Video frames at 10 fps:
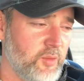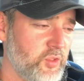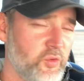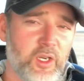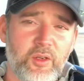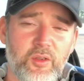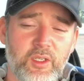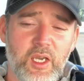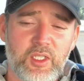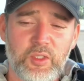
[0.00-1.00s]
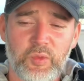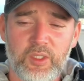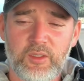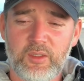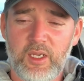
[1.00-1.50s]
It's ready to go to the
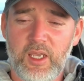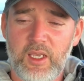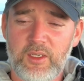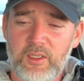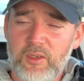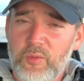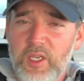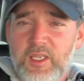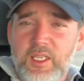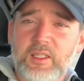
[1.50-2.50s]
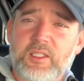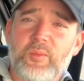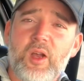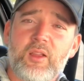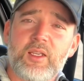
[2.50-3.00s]
customer, and I hope you guys like this
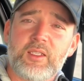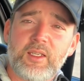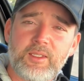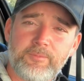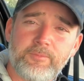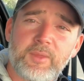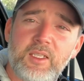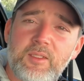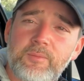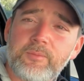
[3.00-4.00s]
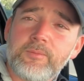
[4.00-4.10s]
Impala SS. Thanks.